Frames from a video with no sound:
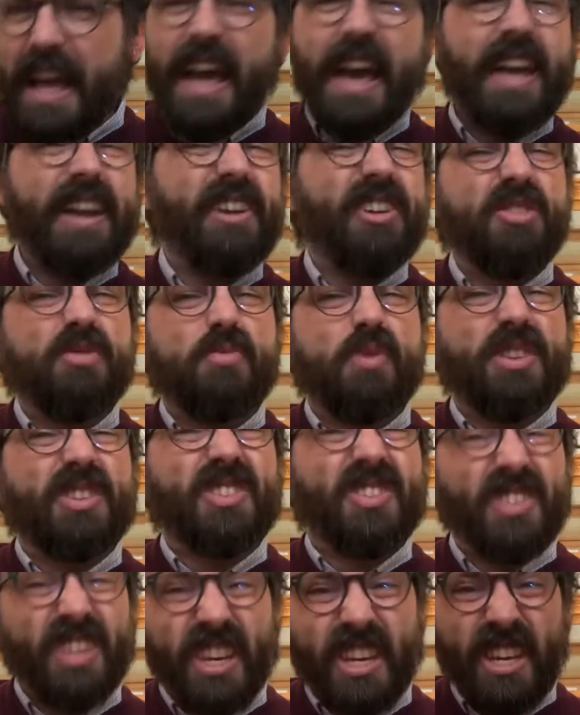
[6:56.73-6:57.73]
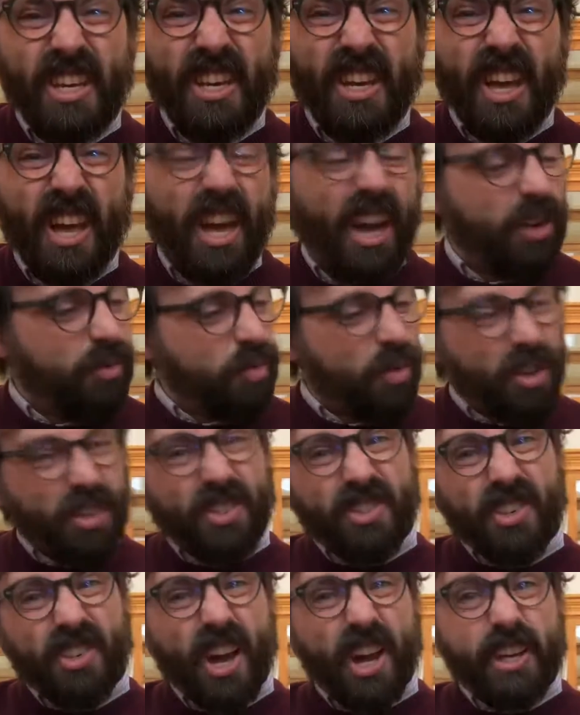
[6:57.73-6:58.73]
and another one Ziggy, and one
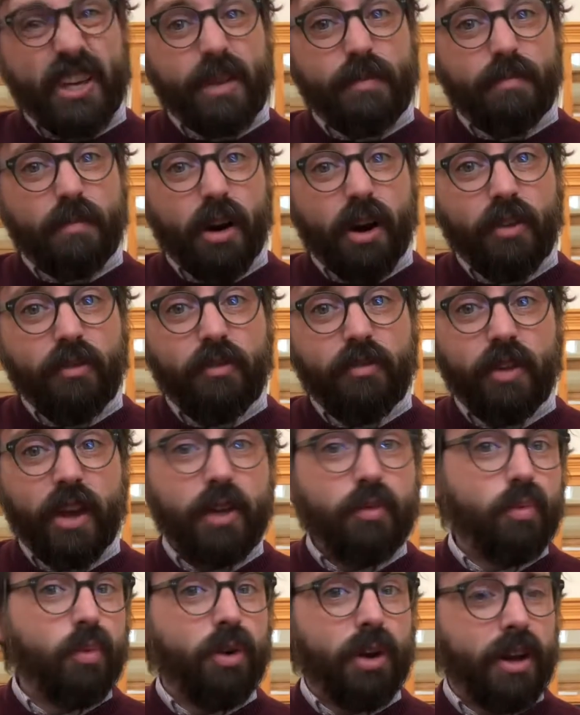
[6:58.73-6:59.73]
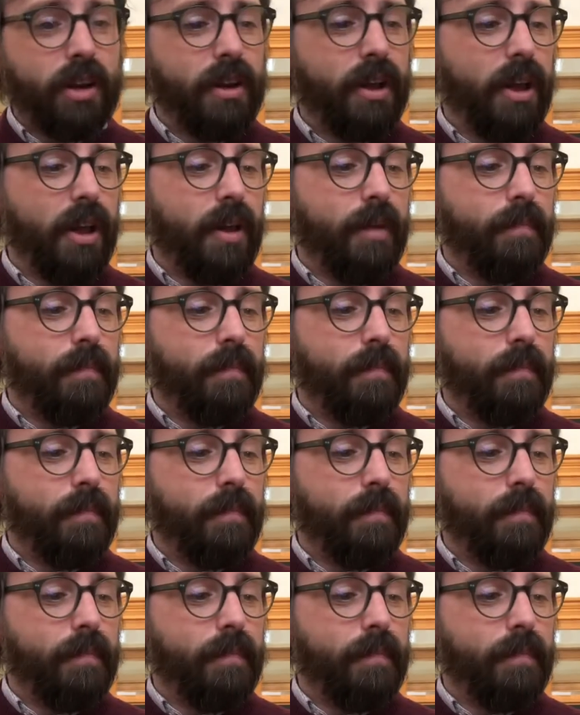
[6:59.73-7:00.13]
Soggy Muff, and one